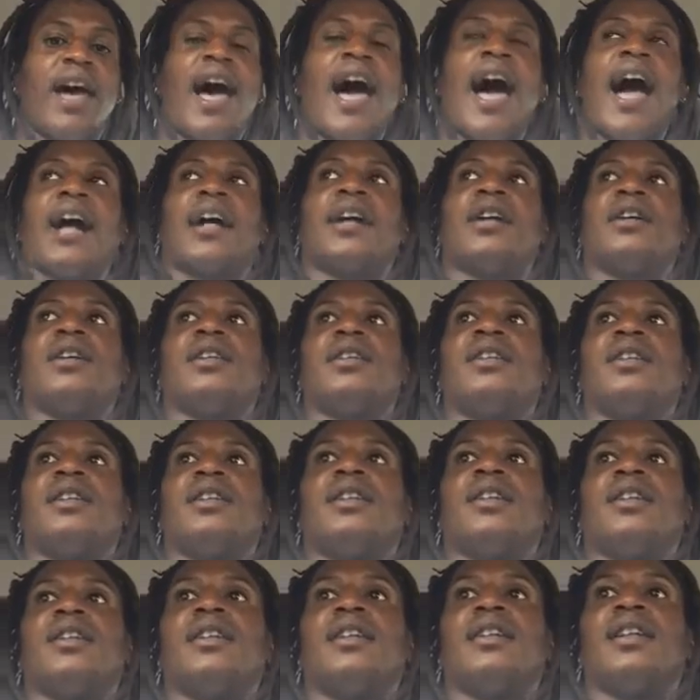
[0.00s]
I could,
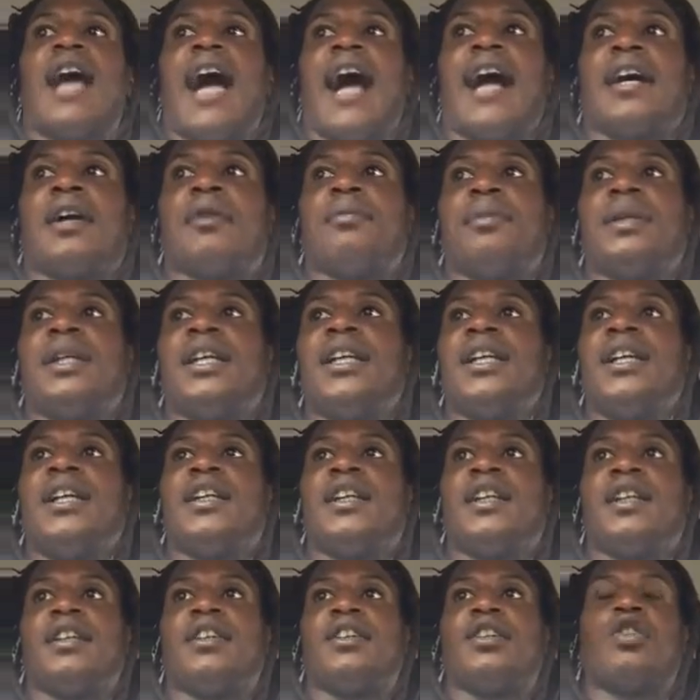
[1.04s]
I could be
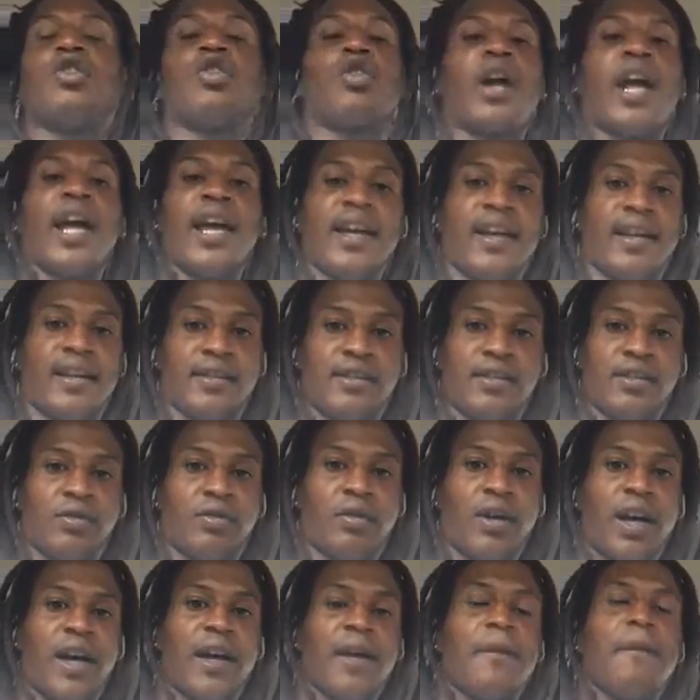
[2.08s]
eating grass,
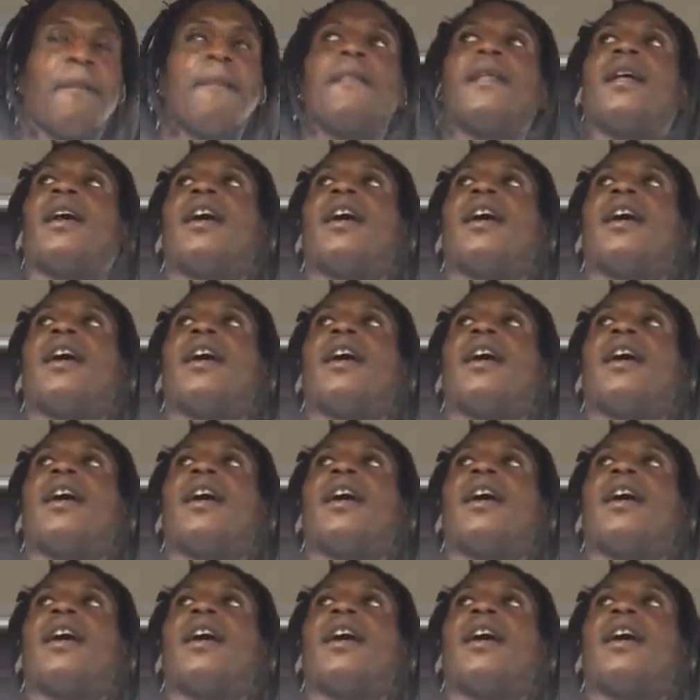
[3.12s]
right?